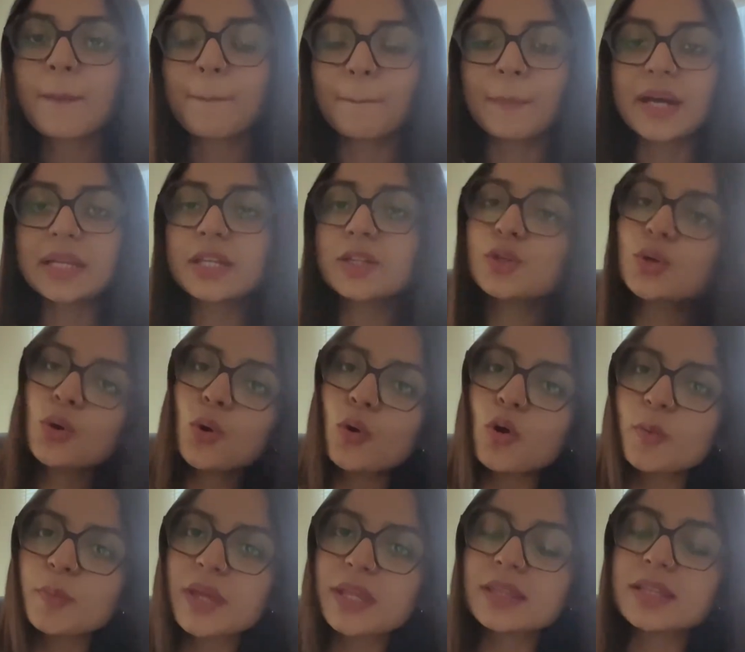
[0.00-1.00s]
But I do
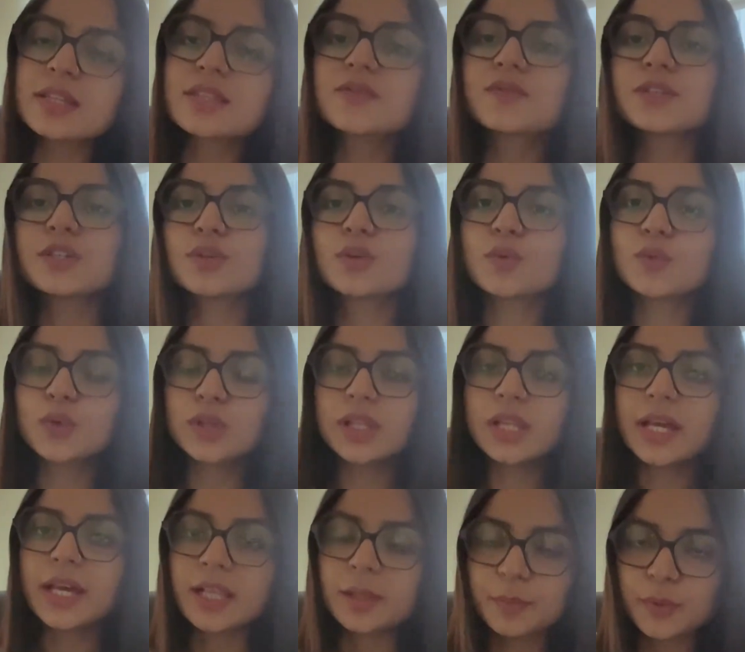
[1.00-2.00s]
hope that this video
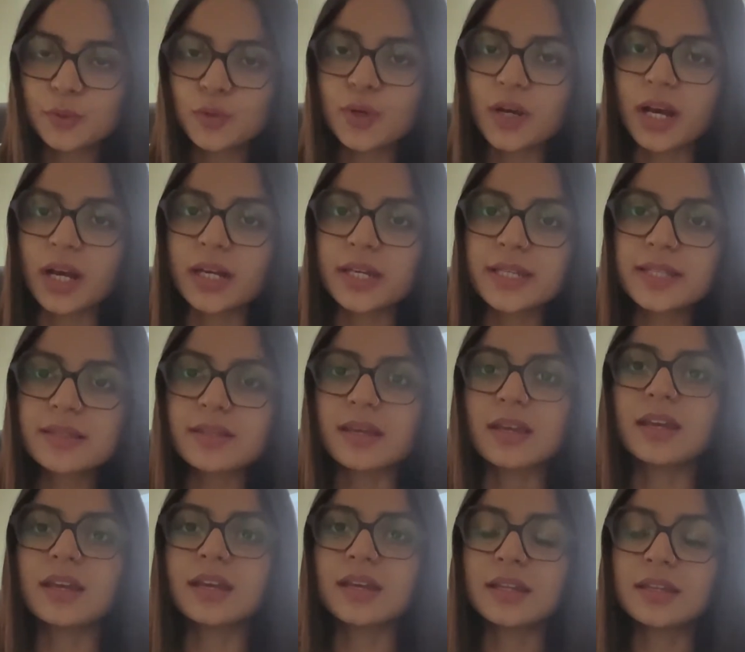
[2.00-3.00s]
will help you guys
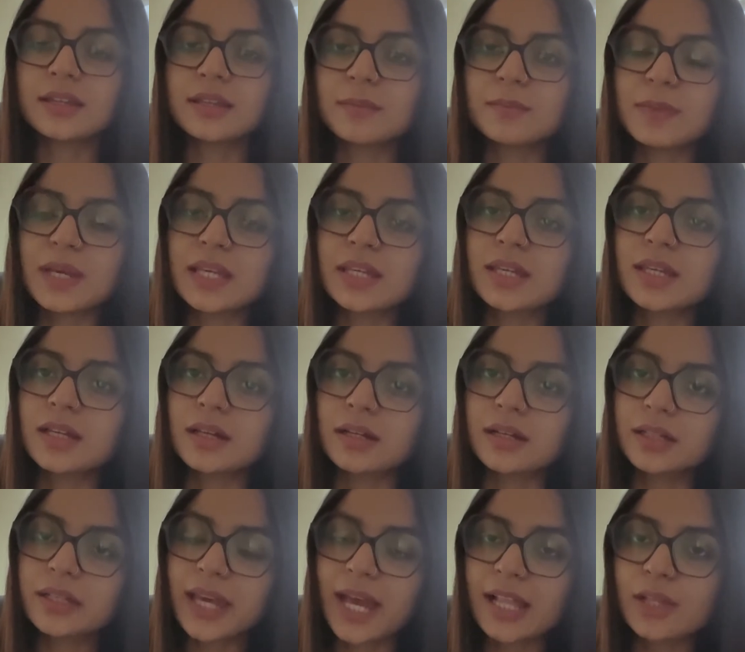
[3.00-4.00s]
in making
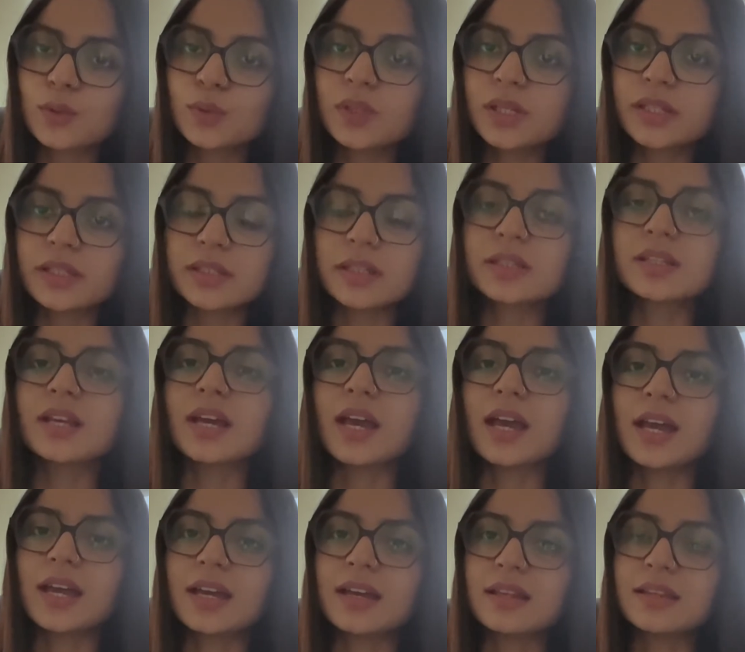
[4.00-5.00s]
a calculated
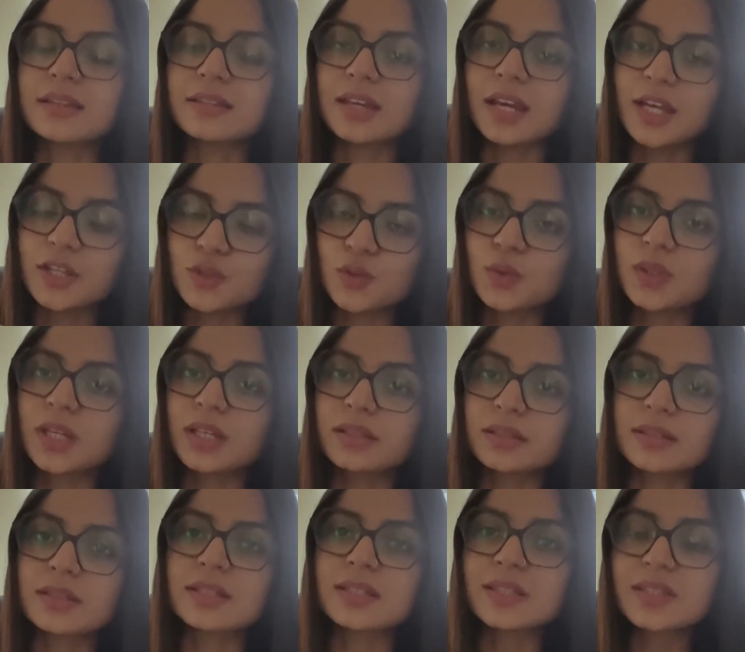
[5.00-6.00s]
and
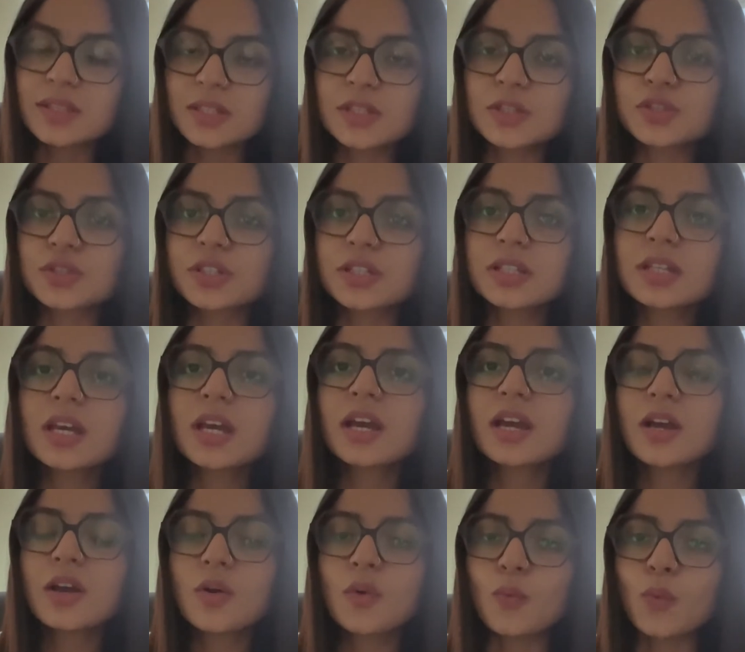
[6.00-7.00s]
educated decision
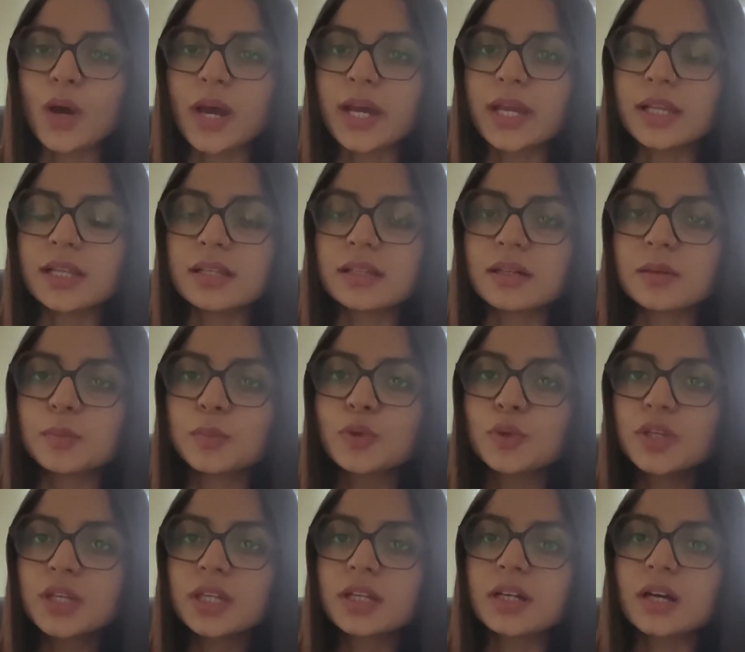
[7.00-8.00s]
while
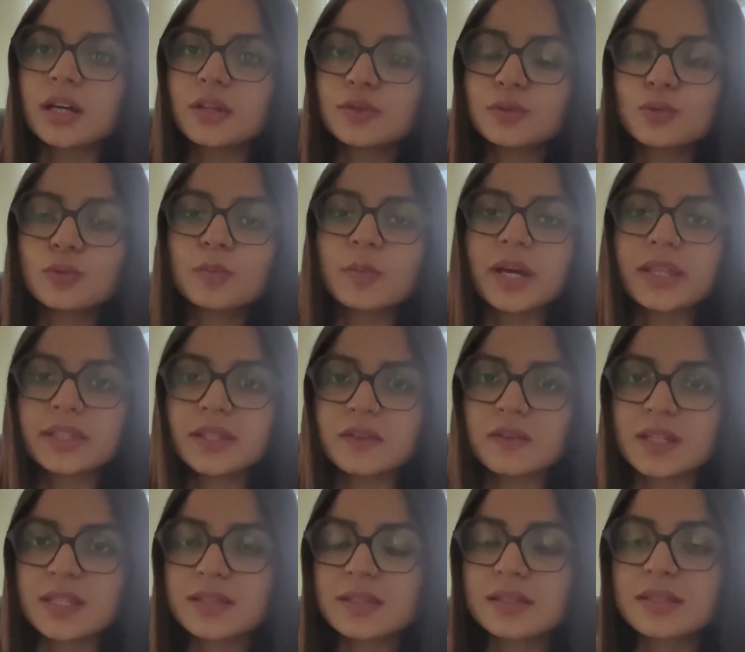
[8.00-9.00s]
booking a room at the
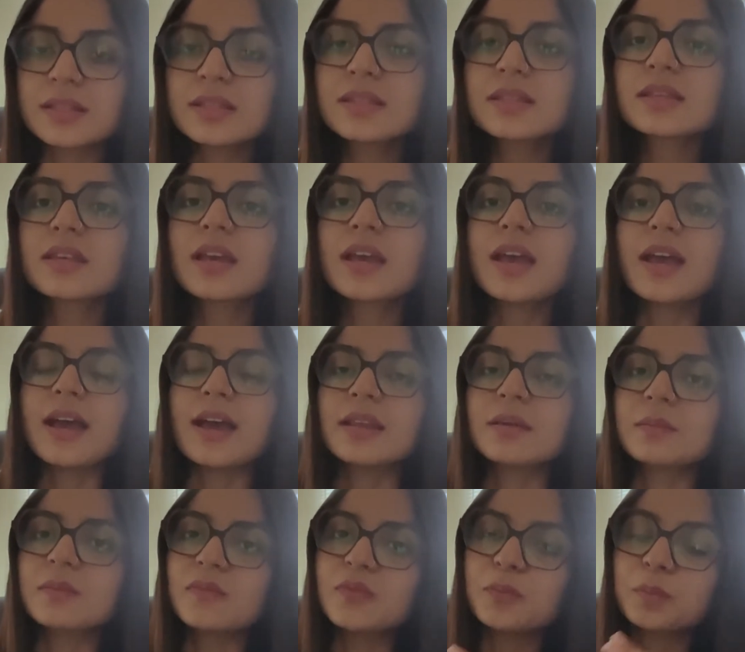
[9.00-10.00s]
residence
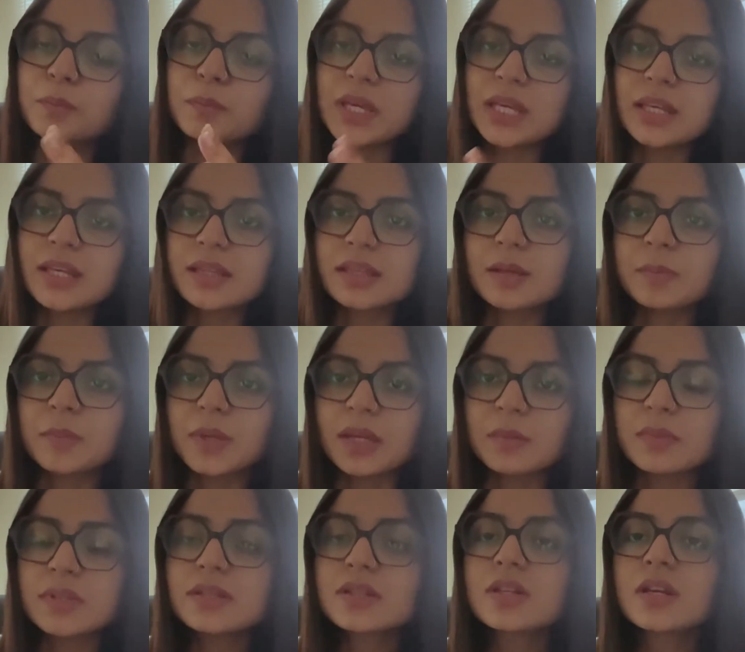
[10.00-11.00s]
and making the
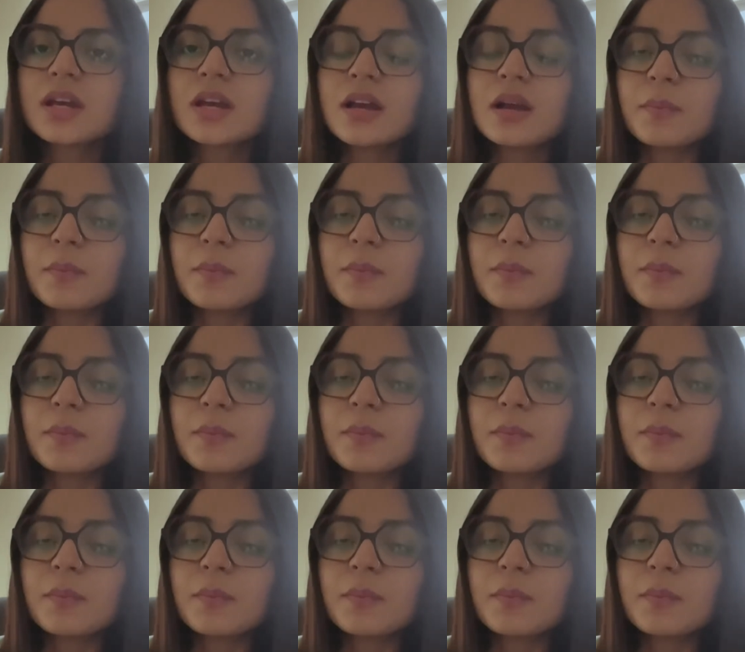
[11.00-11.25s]
payment.